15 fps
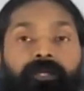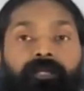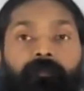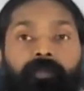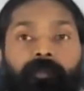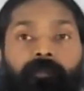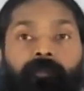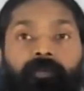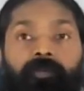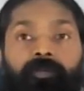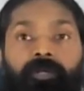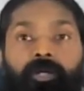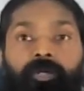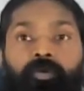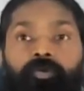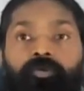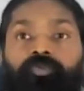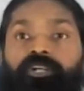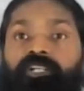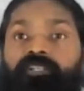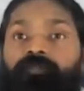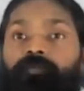other people to
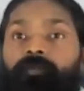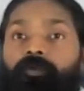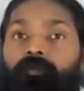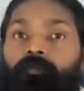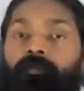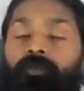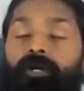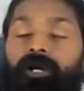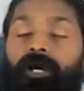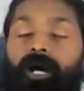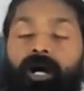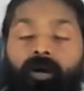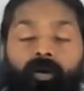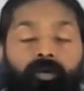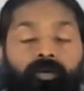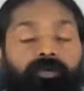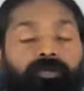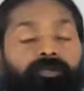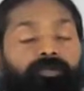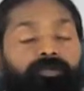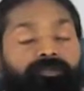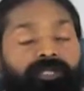transform
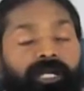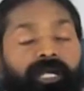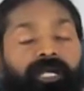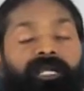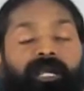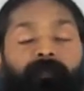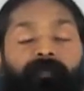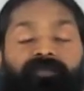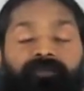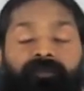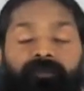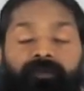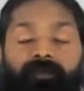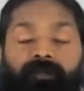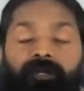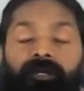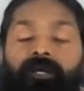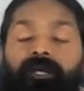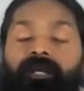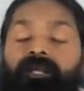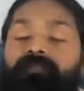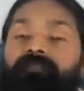according to their
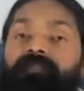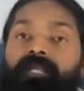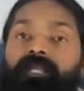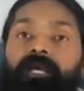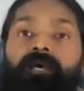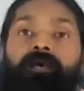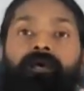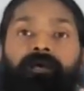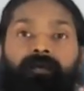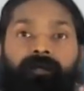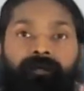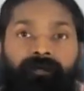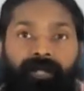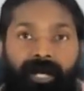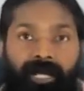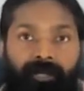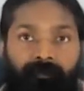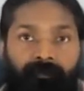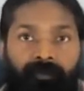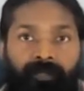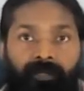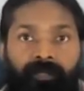capacity in their
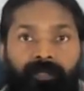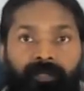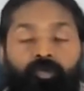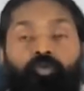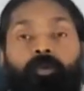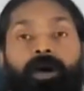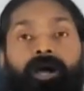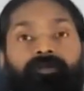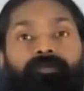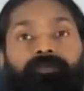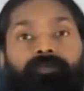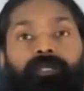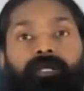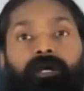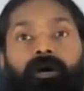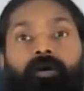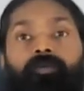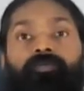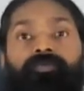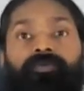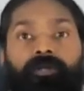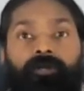time towards their
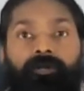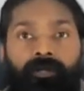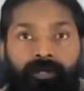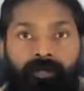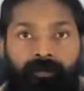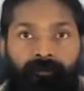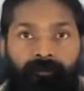own journey.